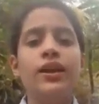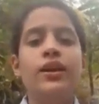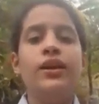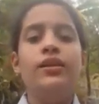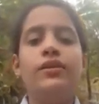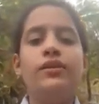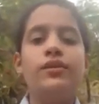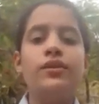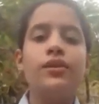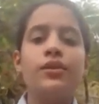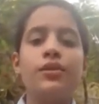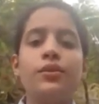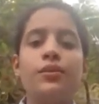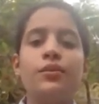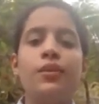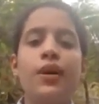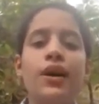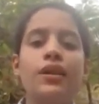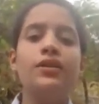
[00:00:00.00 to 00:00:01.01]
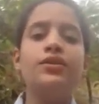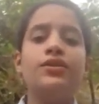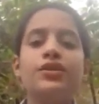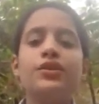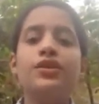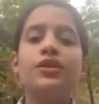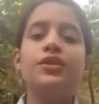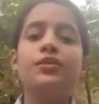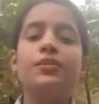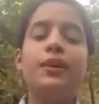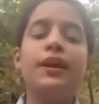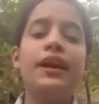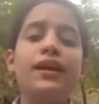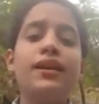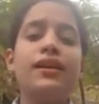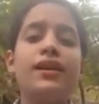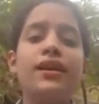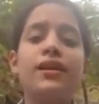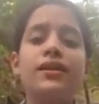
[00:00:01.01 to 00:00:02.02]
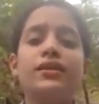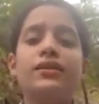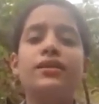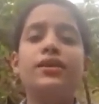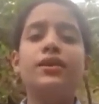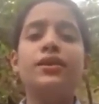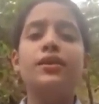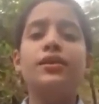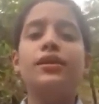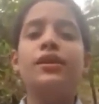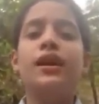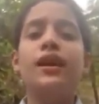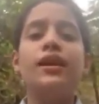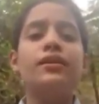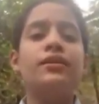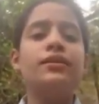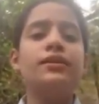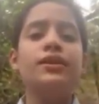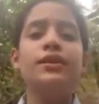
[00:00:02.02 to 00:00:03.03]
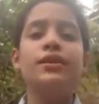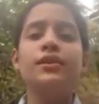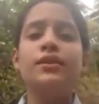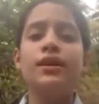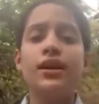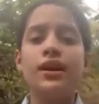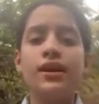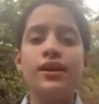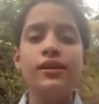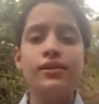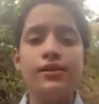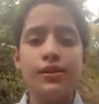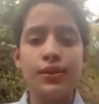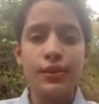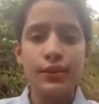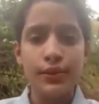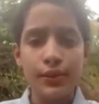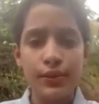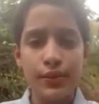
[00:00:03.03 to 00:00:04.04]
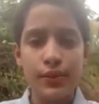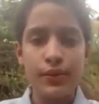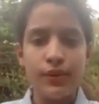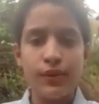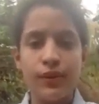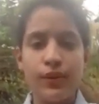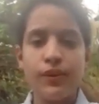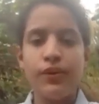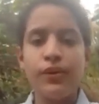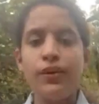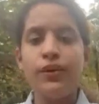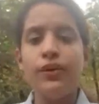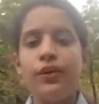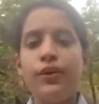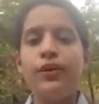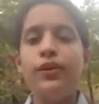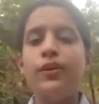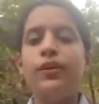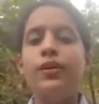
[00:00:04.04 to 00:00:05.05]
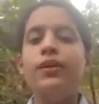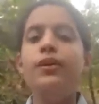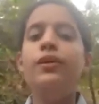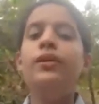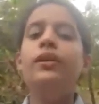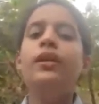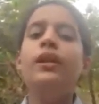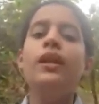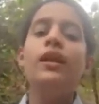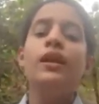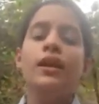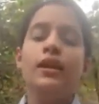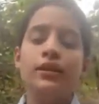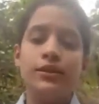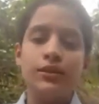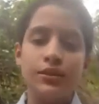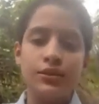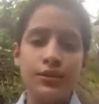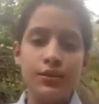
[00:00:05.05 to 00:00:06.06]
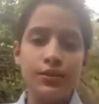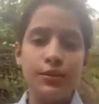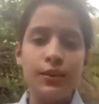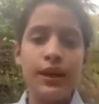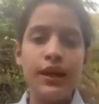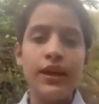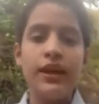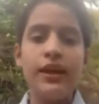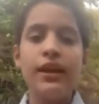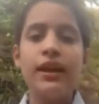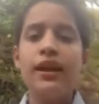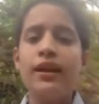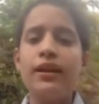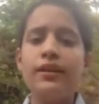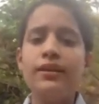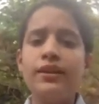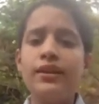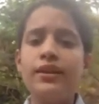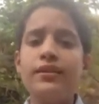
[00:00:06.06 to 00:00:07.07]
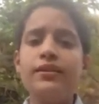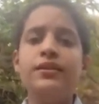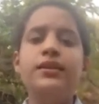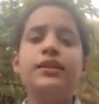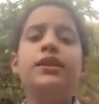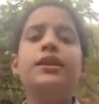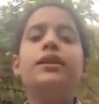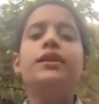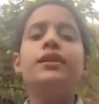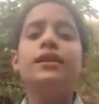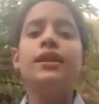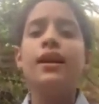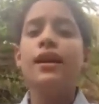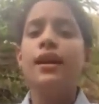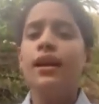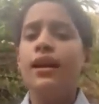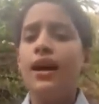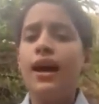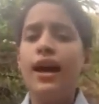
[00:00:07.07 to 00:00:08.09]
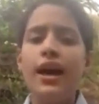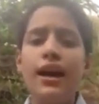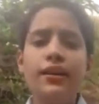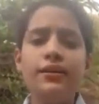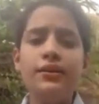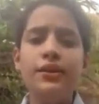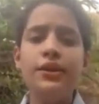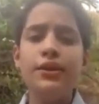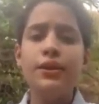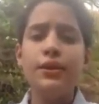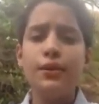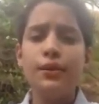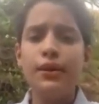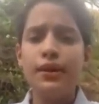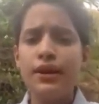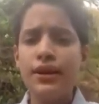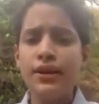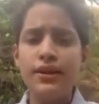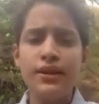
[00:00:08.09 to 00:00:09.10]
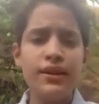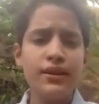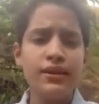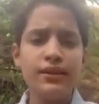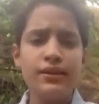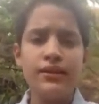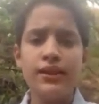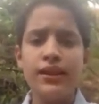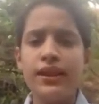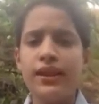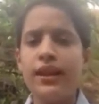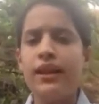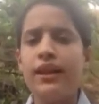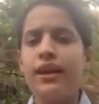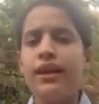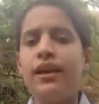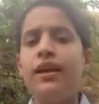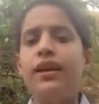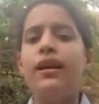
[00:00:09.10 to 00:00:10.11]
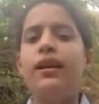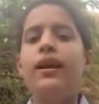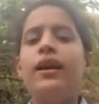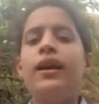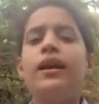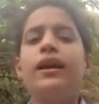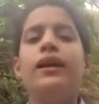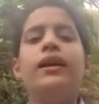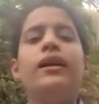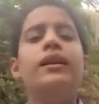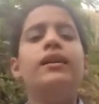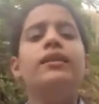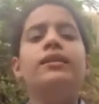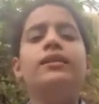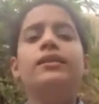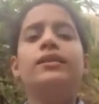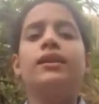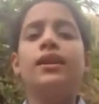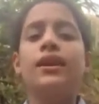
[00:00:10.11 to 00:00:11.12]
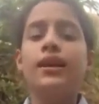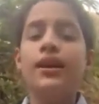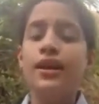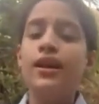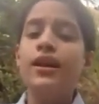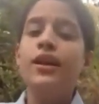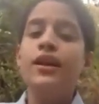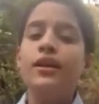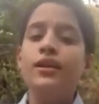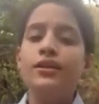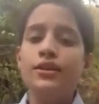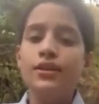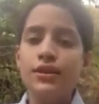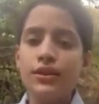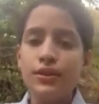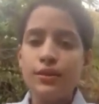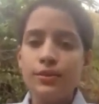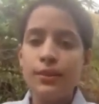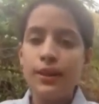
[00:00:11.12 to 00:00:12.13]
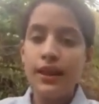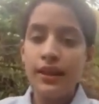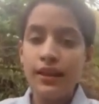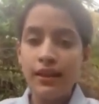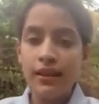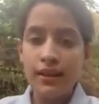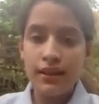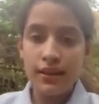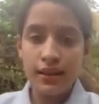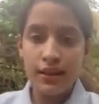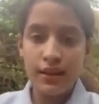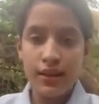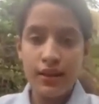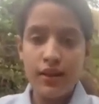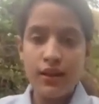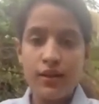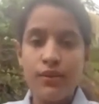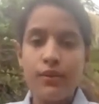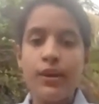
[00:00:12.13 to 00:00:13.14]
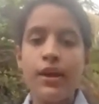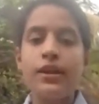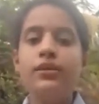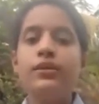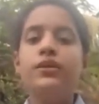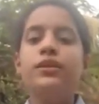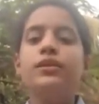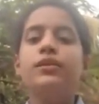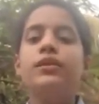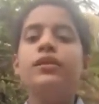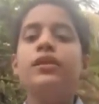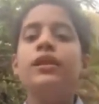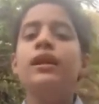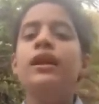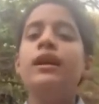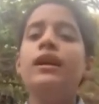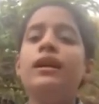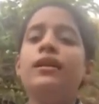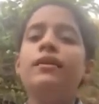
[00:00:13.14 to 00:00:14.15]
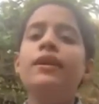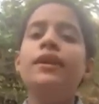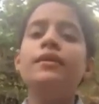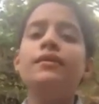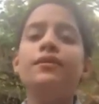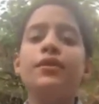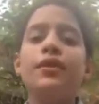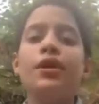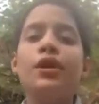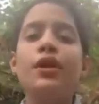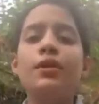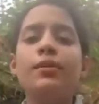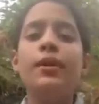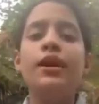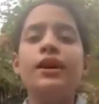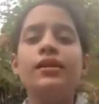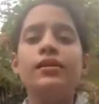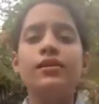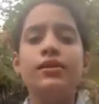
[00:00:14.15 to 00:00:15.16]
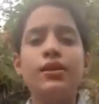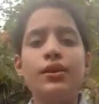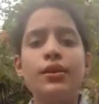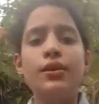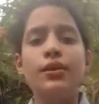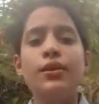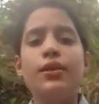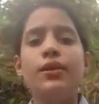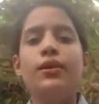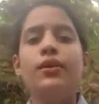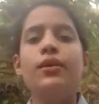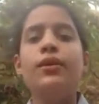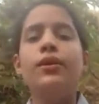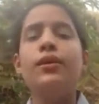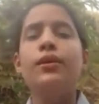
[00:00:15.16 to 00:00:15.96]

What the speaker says: so much to be consoled as to console, to be understood as to understand, to be loved as to love it for my soul.